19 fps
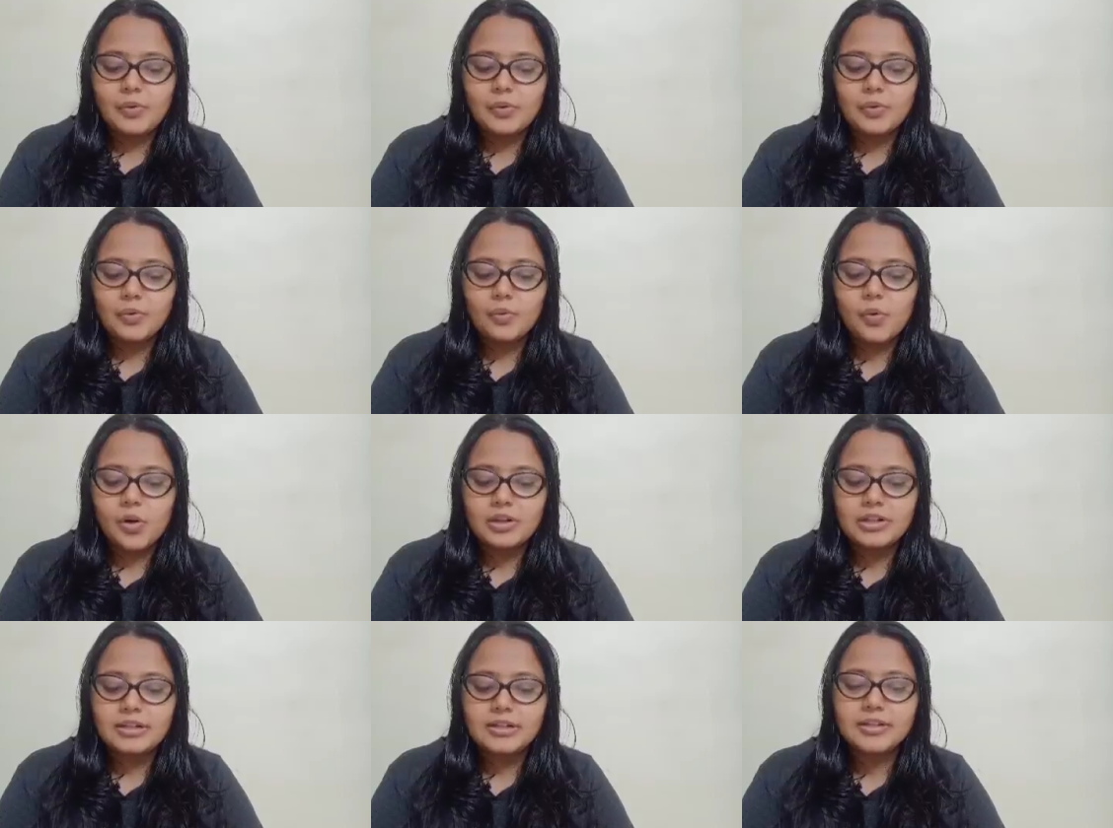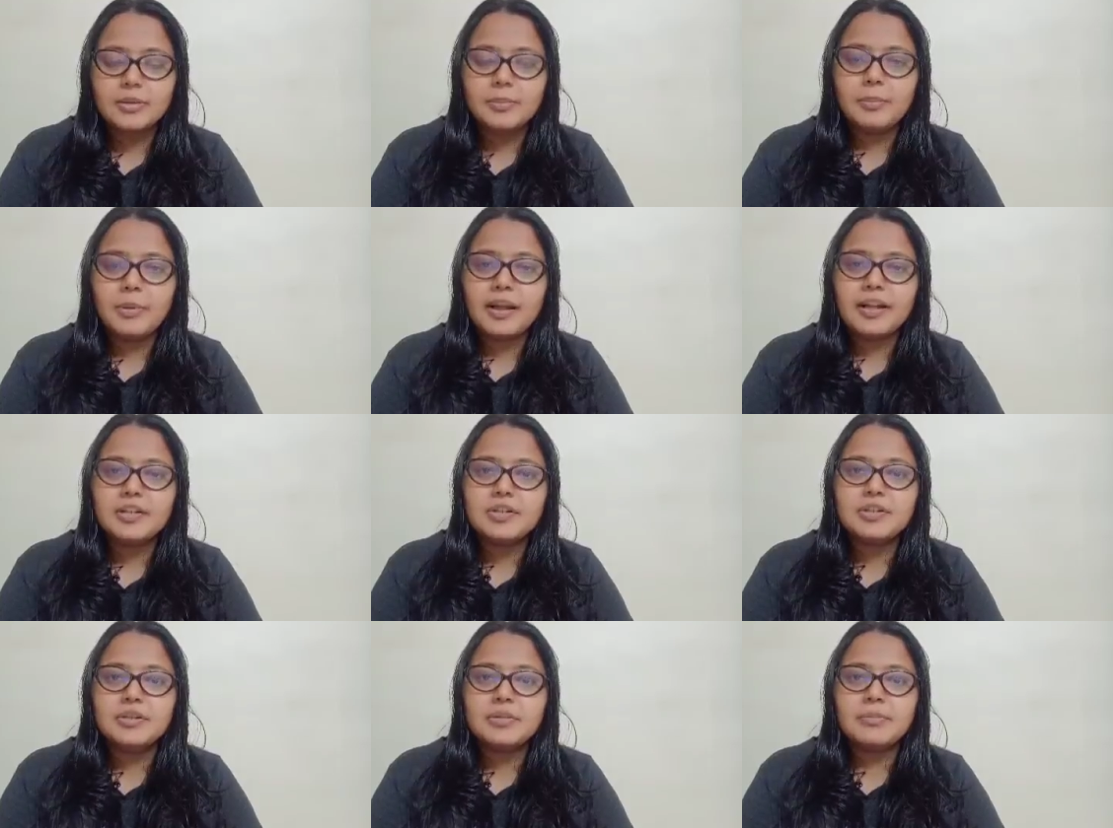what are the
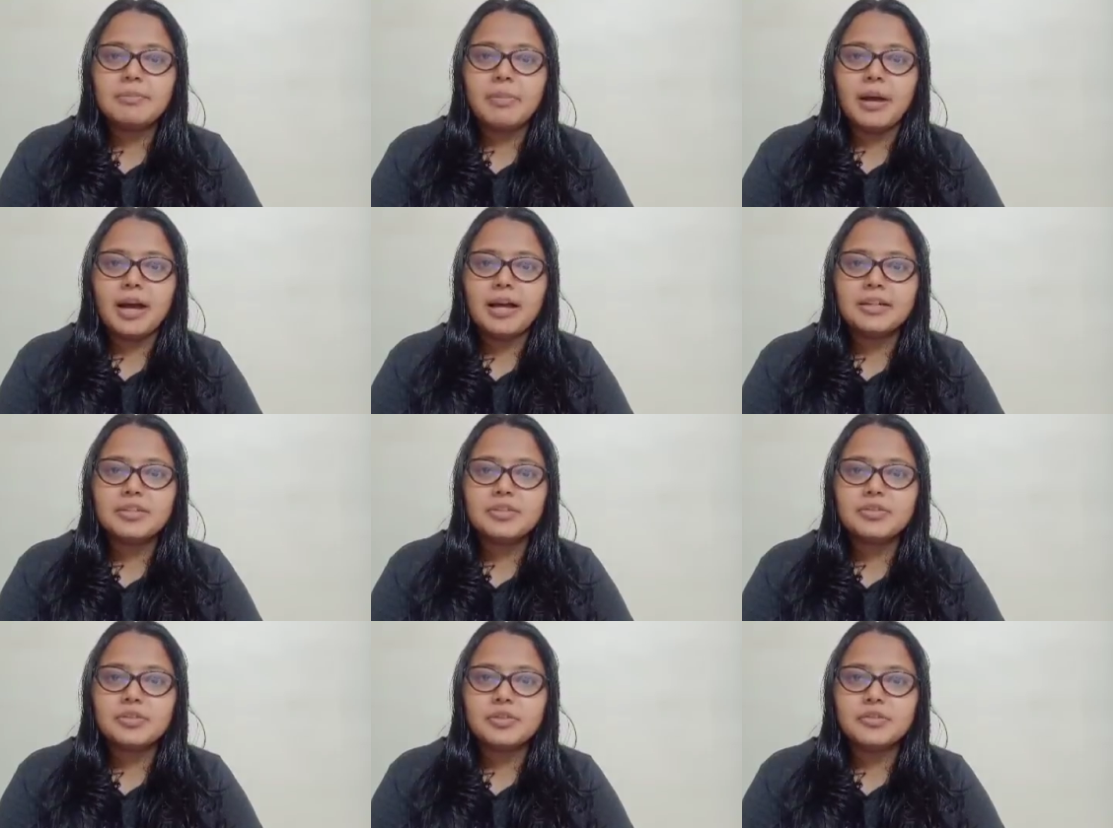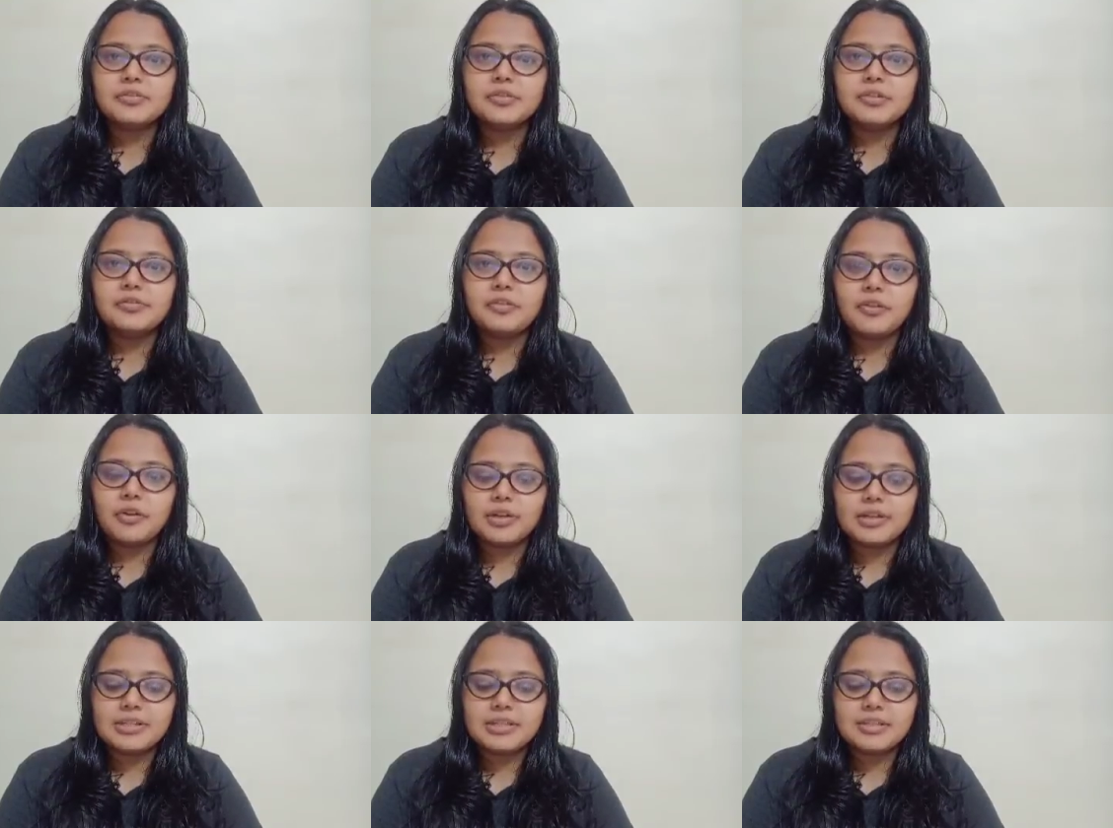parts of the
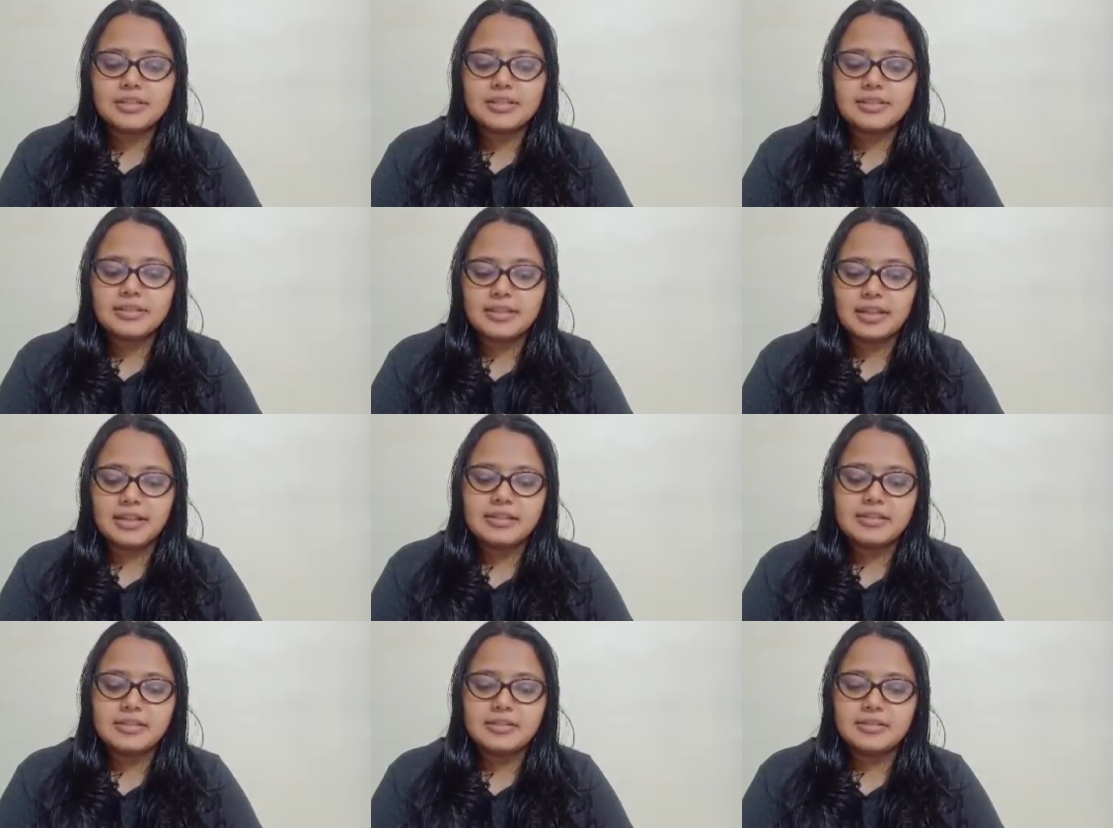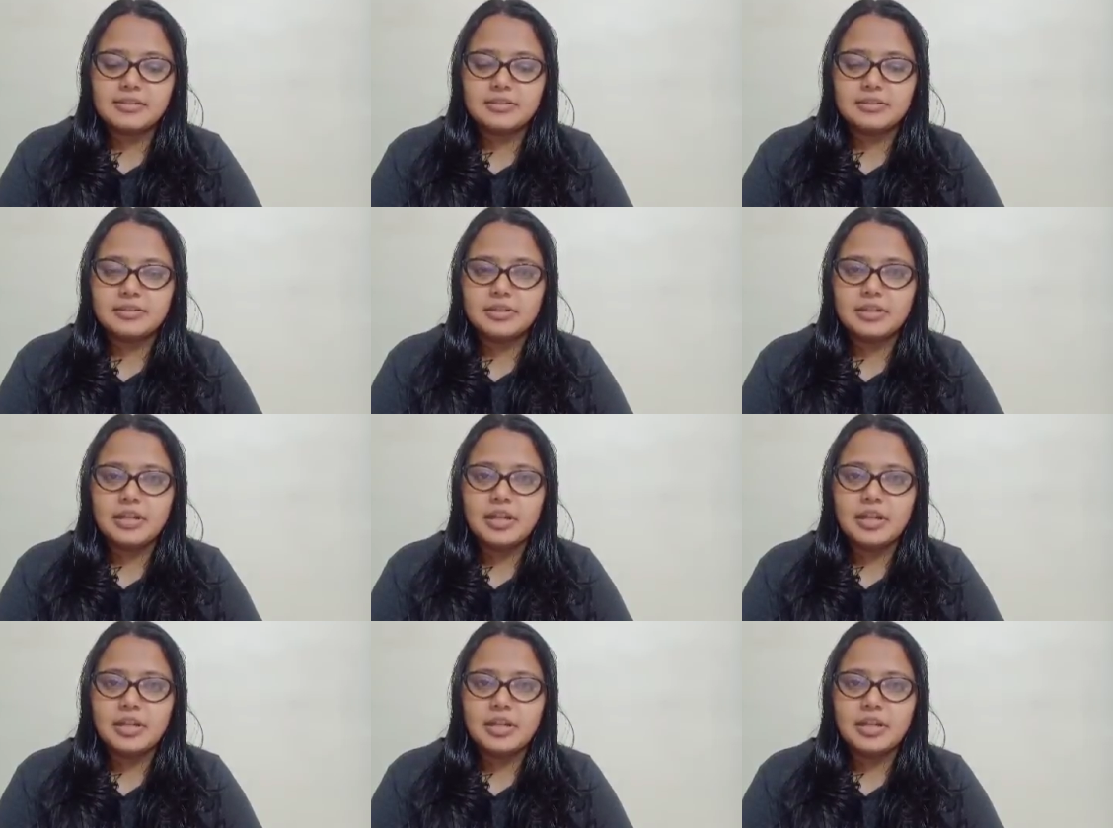forensic sciences?